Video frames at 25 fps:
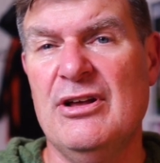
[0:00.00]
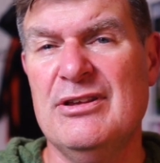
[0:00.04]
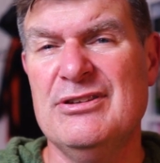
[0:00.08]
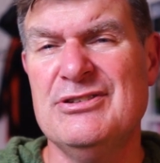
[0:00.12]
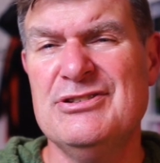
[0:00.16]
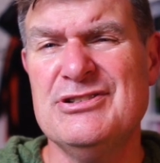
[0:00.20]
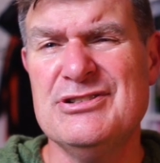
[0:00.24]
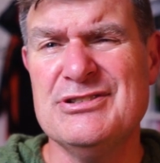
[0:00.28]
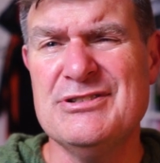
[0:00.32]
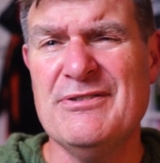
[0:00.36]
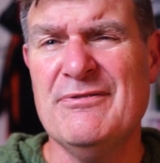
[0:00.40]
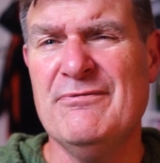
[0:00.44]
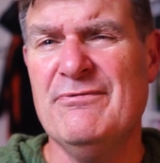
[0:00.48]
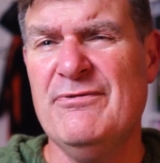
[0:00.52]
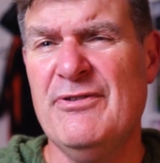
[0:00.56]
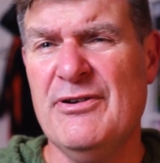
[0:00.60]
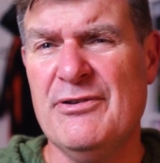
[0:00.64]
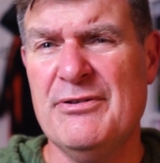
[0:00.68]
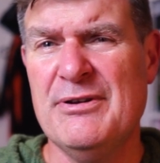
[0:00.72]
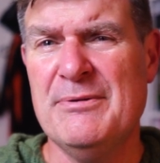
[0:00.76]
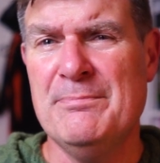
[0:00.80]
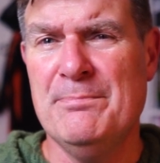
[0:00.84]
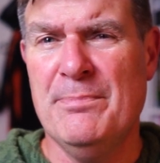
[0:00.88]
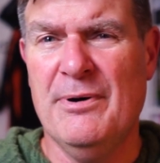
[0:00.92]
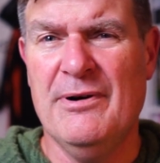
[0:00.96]
just a
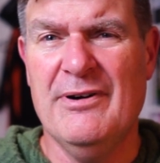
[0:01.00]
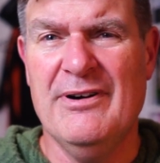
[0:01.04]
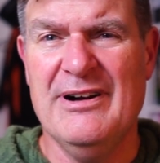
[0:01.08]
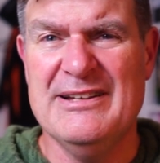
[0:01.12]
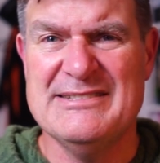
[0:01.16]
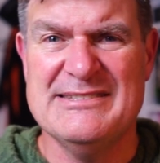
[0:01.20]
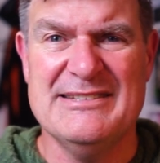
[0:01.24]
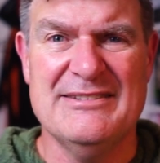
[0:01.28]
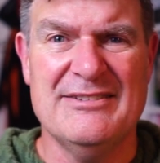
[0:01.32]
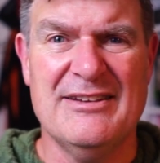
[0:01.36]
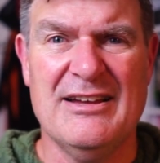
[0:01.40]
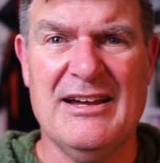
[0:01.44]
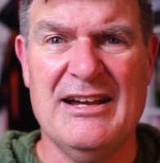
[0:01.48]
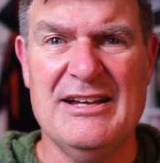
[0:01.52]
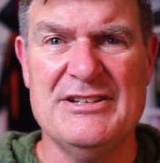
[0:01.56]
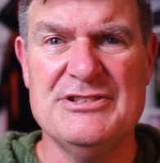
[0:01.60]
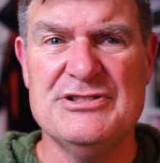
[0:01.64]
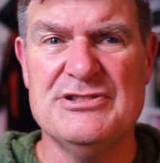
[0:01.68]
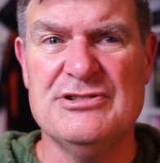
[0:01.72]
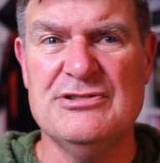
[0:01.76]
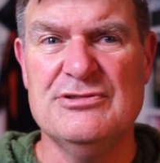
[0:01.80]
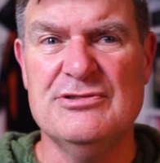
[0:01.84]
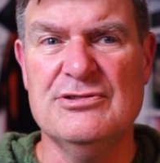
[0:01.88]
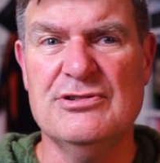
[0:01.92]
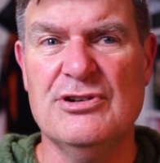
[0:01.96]
very pleasant case
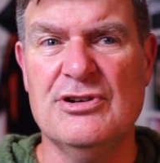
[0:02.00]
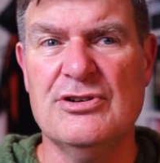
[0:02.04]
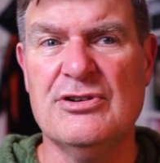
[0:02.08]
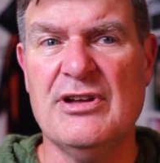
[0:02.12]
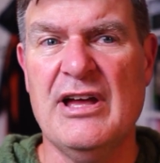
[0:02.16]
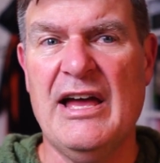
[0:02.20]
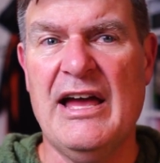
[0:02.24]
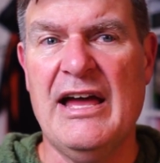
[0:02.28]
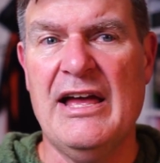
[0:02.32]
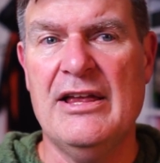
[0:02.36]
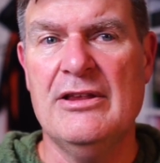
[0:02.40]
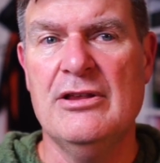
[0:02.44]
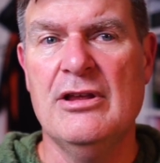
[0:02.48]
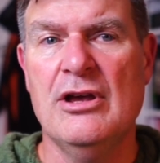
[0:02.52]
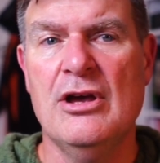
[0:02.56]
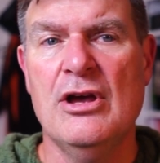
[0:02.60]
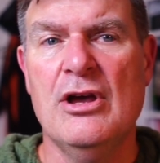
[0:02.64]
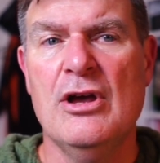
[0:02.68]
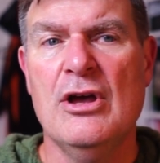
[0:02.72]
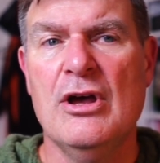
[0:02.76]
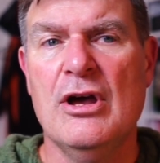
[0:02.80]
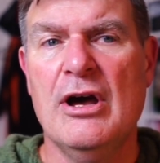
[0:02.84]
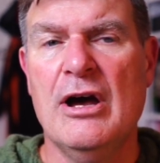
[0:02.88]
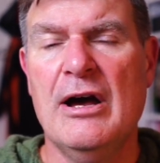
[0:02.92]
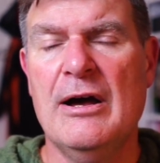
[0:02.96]
to look at.
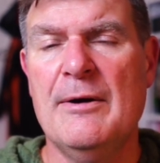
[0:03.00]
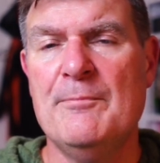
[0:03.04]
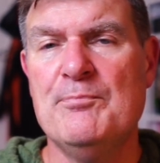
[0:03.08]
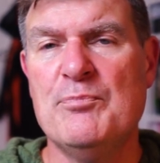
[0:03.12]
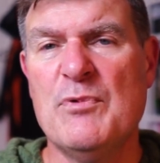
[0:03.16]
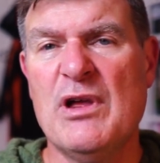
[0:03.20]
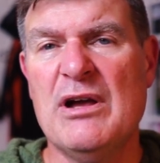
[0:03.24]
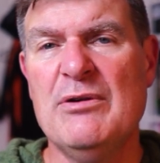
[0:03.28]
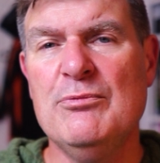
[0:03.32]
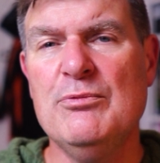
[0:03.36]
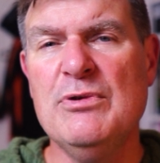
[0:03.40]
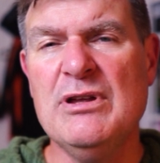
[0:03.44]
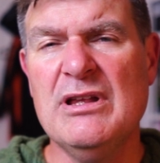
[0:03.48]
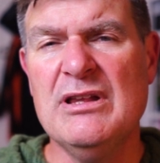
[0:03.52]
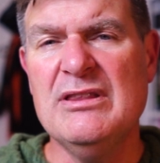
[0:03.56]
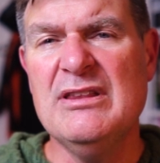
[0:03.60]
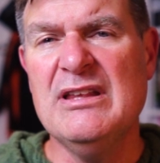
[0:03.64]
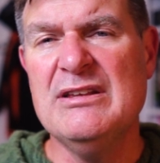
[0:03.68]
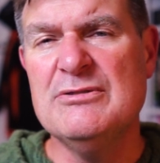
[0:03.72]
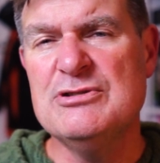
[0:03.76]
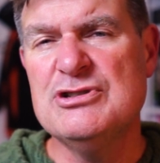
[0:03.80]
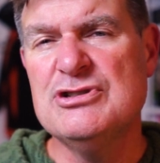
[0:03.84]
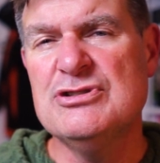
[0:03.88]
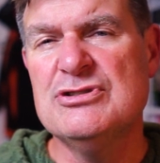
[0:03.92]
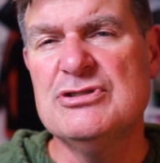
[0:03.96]
And
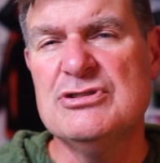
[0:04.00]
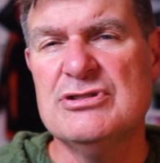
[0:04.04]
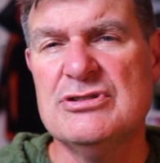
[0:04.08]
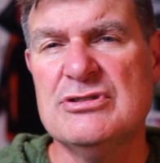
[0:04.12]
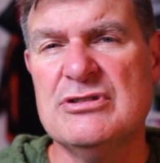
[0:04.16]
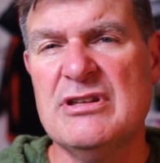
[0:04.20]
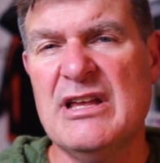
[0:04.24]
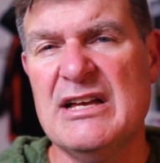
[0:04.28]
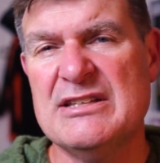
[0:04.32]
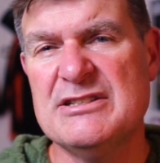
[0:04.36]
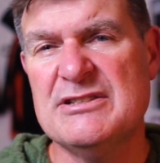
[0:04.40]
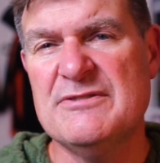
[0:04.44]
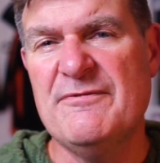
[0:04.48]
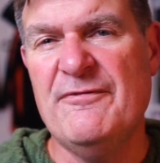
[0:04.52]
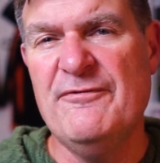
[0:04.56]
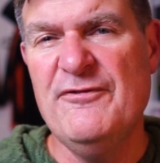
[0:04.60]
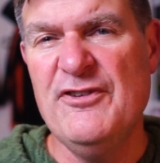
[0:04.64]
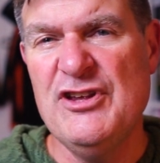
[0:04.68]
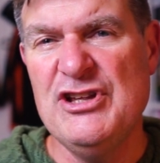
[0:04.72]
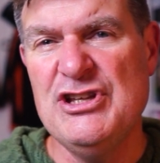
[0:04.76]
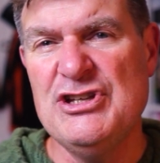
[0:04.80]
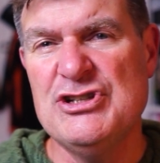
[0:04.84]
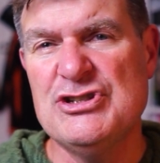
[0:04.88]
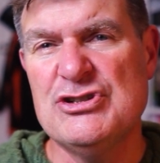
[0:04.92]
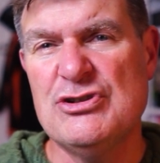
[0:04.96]
that's
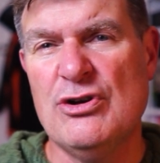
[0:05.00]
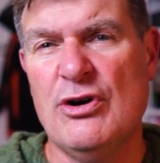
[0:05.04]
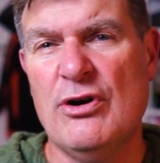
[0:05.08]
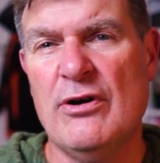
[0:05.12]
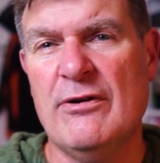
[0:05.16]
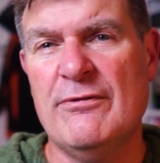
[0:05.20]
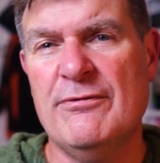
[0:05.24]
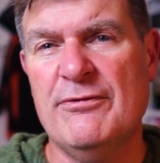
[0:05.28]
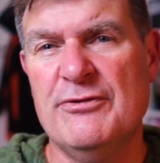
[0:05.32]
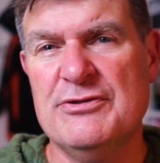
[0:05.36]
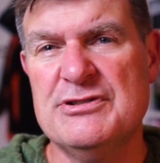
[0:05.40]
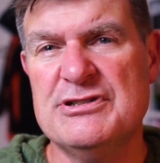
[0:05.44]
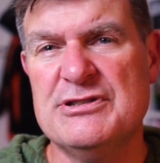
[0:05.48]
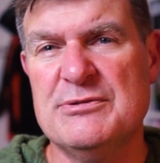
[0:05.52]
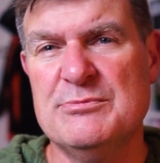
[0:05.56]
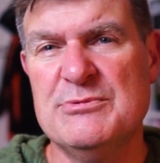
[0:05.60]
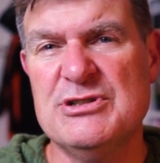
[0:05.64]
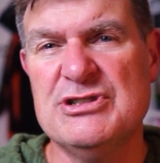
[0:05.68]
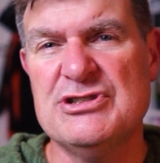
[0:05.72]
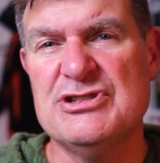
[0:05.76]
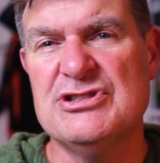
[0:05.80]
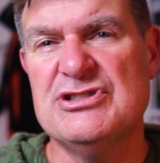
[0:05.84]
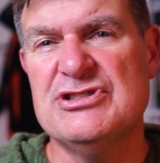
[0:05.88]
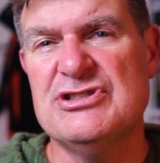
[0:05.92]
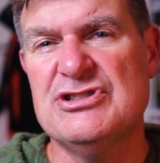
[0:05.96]
finished off with some
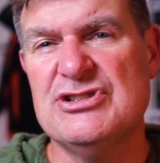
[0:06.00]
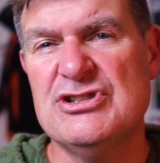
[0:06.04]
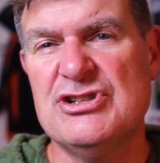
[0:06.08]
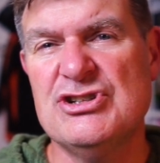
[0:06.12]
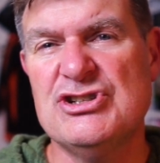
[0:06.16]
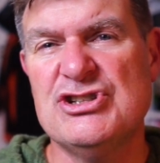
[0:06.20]
just